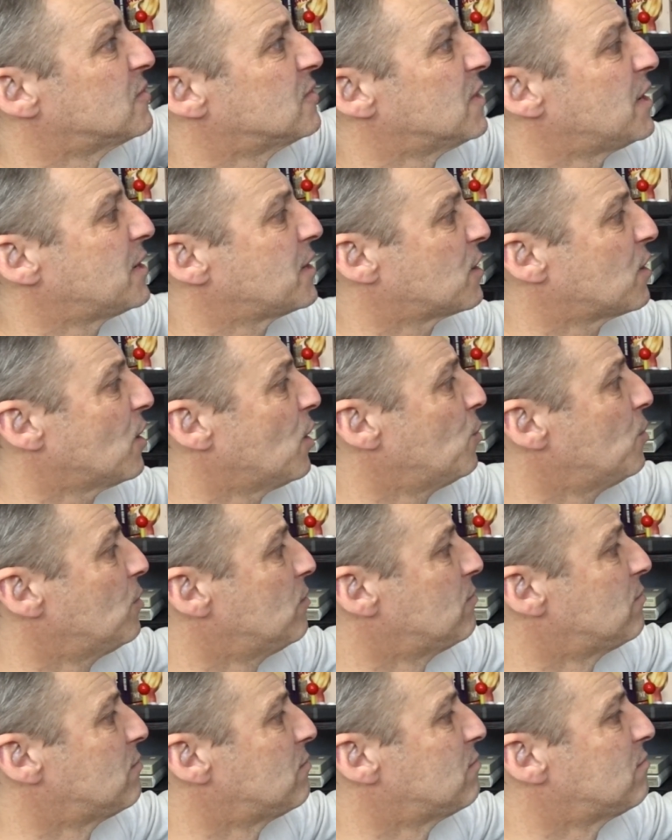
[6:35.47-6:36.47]
Let it go.
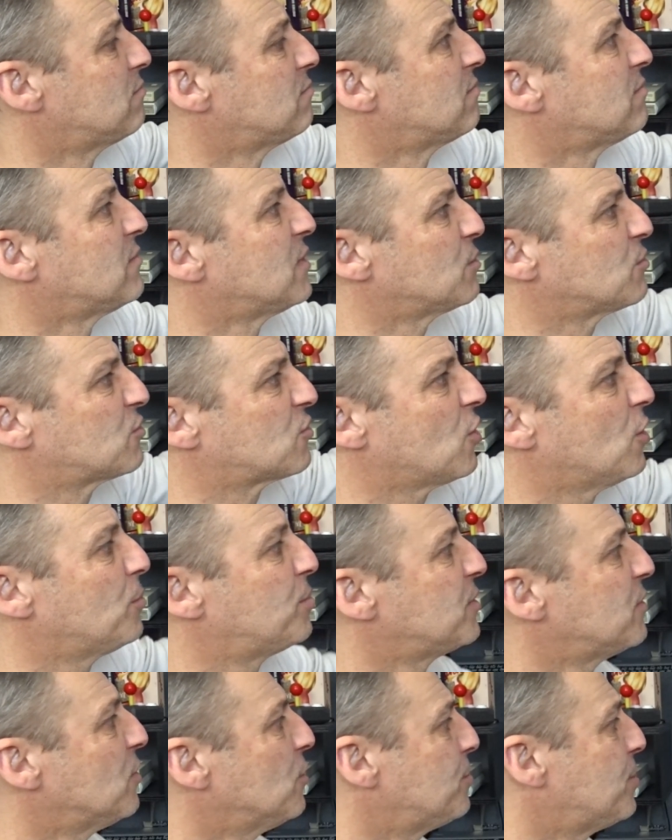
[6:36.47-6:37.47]
Now it's
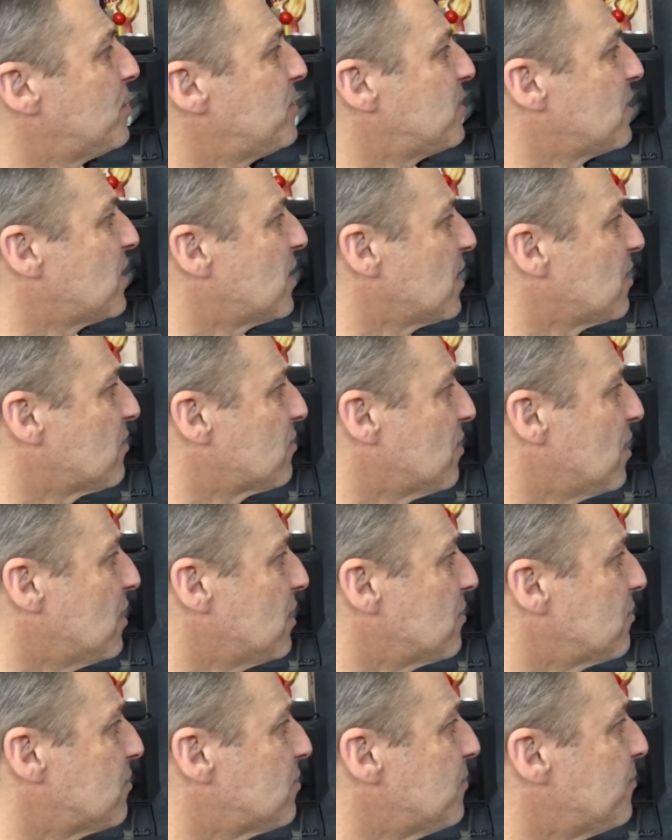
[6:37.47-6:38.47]
copied up into
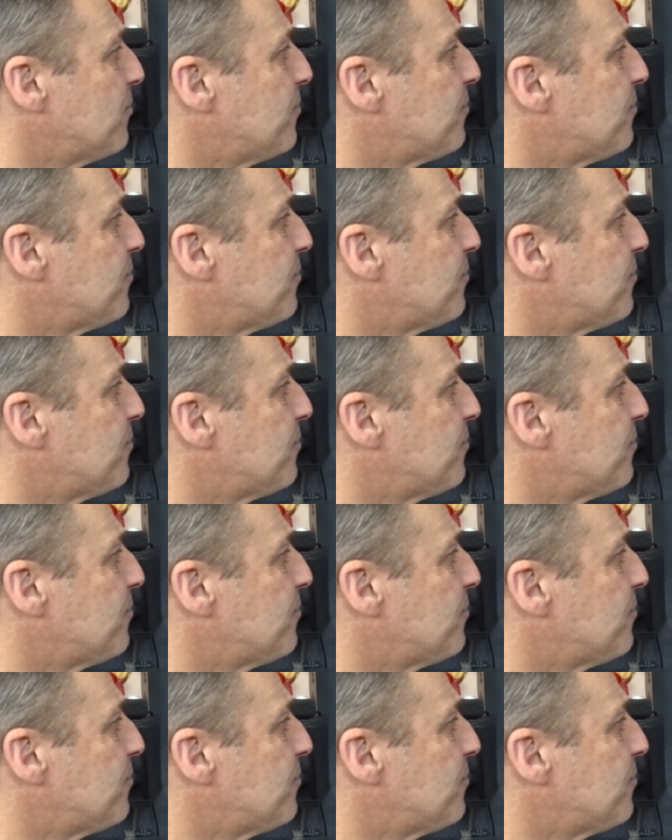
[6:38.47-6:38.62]
kickstarts.